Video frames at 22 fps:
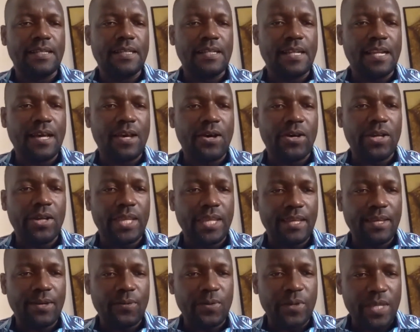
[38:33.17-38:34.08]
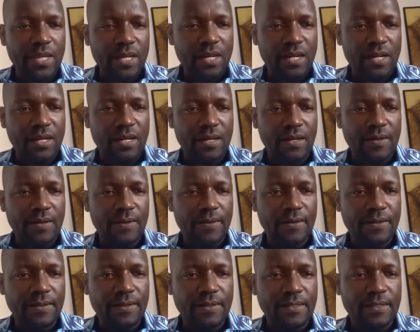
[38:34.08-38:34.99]
Now here we are,
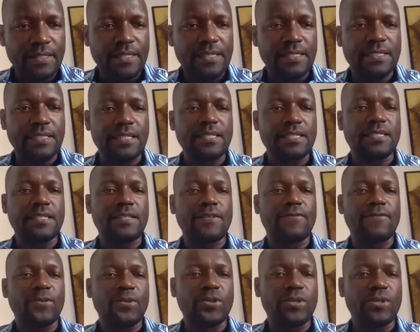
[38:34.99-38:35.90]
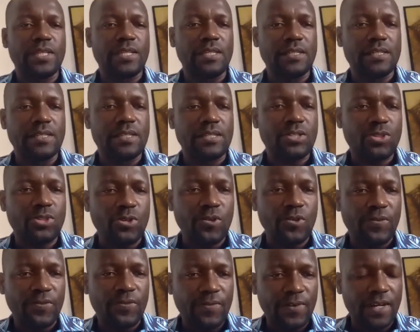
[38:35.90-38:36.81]
64 years
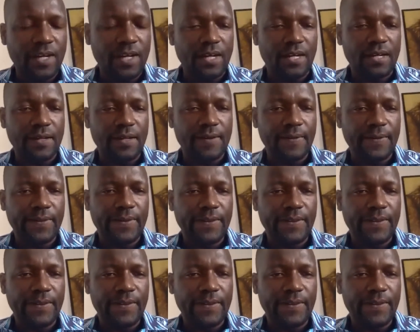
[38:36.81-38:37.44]
so far.